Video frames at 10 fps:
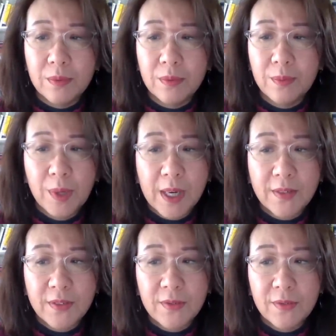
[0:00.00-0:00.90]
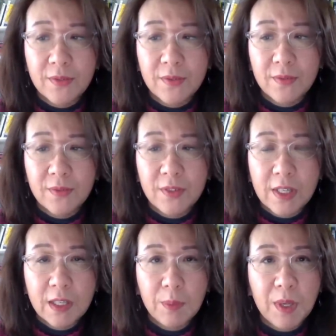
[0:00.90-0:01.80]
because C
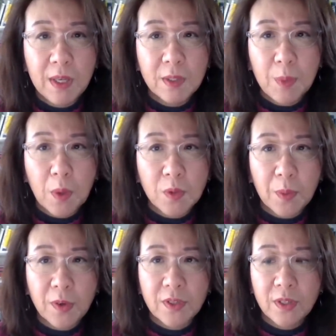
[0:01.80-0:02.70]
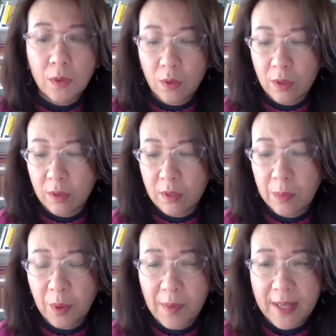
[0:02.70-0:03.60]
C P spokesperson or
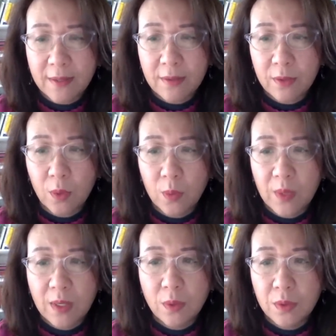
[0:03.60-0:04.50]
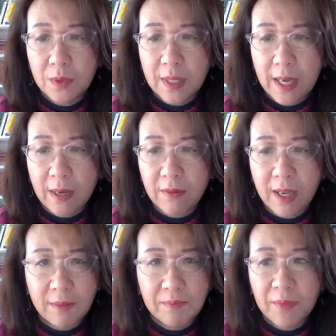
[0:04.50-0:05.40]
diplomats don't, they don't do that,
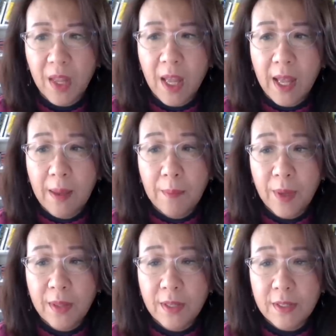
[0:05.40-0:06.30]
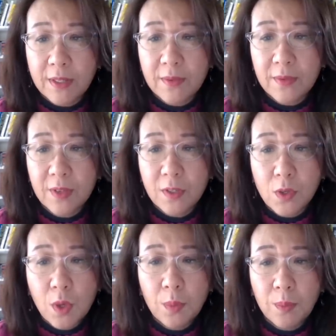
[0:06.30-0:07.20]
right? But this this
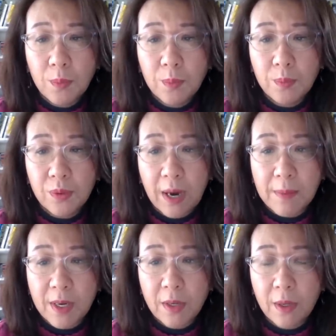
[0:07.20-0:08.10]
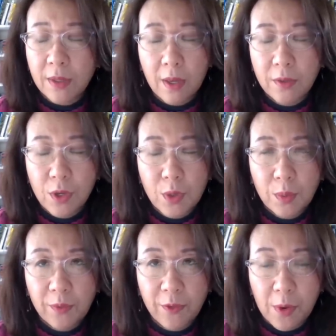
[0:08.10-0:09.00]
new prime minister, a new
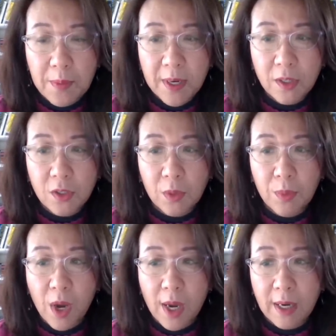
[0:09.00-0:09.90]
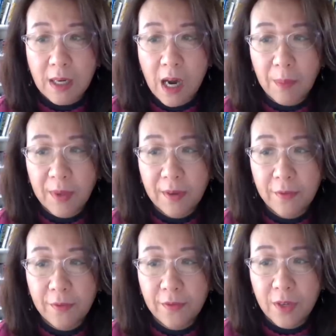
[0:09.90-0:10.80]
foreign minister, brought a copy
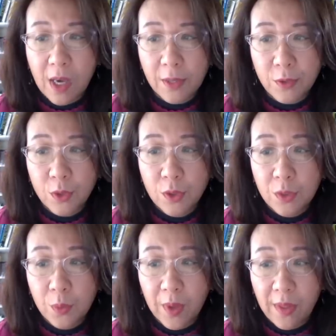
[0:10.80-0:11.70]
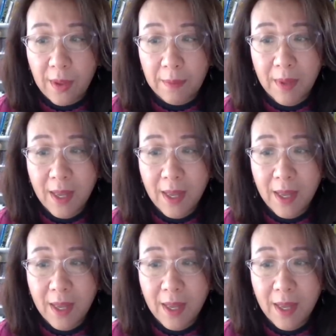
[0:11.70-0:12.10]
of the constitution with him,